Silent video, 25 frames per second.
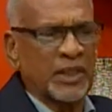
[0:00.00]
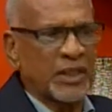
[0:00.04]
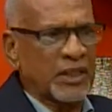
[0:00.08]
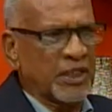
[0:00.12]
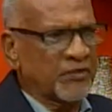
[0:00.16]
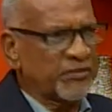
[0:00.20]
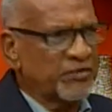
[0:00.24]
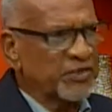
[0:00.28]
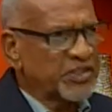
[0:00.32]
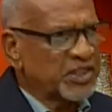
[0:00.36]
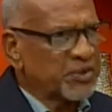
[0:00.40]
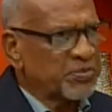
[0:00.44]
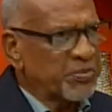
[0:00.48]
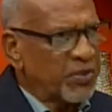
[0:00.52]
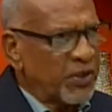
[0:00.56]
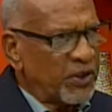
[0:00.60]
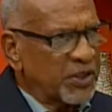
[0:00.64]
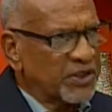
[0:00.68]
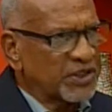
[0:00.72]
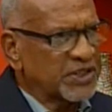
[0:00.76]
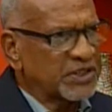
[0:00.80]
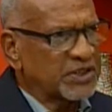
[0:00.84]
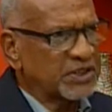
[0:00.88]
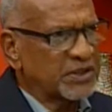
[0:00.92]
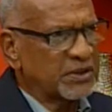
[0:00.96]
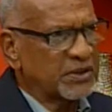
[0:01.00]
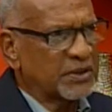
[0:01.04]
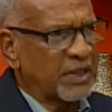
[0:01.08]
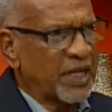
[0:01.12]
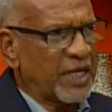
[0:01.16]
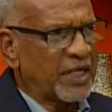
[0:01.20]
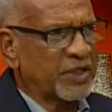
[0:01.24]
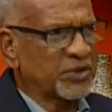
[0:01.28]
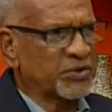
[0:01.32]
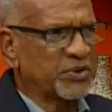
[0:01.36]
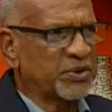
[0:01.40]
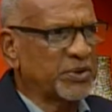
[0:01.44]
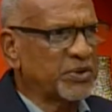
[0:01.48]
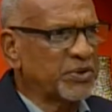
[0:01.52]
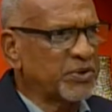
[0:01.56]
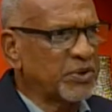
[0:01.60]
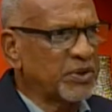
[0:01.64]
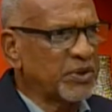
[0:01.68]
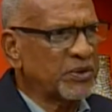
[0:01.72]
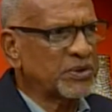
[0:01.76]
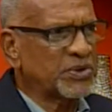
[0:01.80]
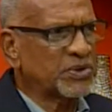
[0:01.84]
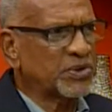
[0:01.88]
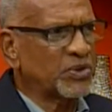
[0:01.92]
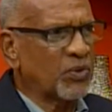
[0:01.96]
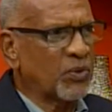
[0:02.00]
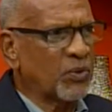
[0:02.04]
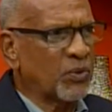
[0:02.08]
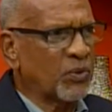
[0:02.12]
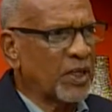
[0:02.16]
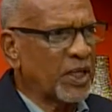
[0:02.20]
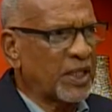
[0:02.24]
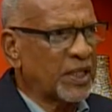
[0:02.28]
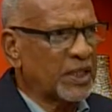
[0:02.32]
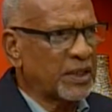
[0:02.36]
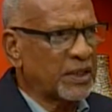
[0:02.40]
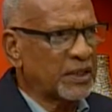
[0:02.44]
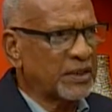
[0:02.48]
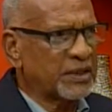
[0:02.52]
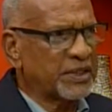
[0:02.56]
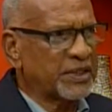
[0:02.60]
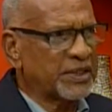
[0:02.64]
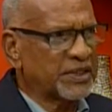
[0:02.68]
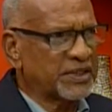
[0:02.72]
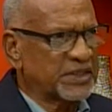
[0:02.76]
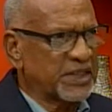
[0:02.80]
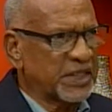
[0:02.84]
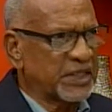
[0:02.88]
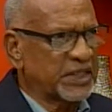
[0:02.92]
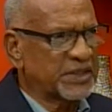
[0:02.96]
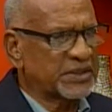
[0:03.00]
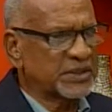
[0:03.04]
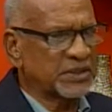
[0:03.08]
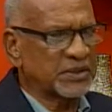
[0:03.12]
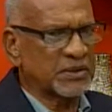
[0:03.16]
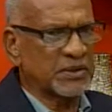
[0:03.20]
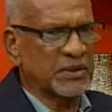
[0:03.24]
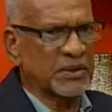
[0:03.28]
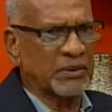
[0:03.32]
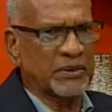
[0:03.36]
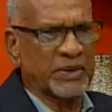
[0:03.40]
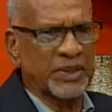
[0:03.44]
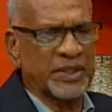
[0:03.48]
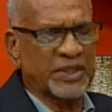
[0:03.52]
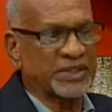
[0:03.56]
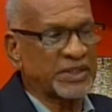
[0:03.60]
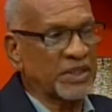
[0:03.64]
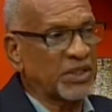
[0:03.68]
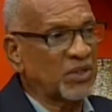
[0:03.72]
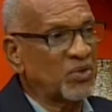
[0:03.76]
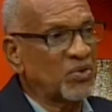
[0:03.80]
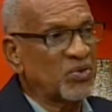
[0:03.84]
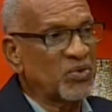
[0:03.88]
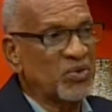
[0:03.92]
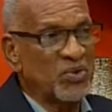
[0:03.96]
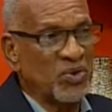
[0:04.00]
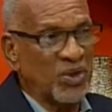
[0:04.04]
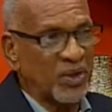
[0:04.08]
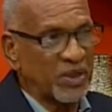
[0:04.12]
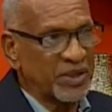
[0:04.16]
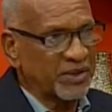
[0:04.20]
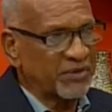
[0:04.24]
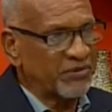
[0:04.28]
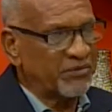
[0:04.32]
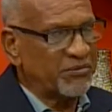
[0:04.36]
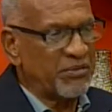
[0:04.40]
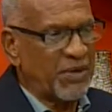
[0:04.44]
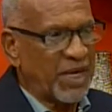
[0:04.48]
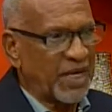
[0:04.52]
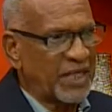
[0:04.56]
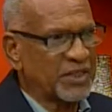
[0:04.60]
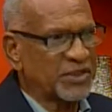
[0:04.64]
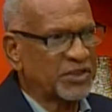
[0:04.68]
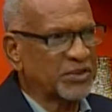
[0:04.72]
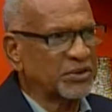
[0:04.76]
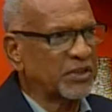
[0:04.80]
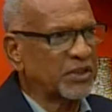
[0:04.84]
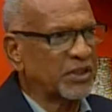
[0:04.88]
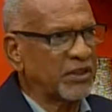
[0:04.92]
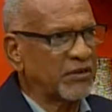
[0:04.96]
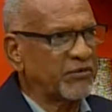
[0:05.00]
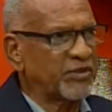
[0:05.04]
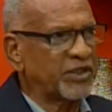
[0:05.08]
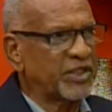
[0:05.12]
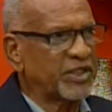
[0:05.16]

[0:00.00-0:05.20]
Even sports, as we're doing so well these days, there's a lot of miles to cover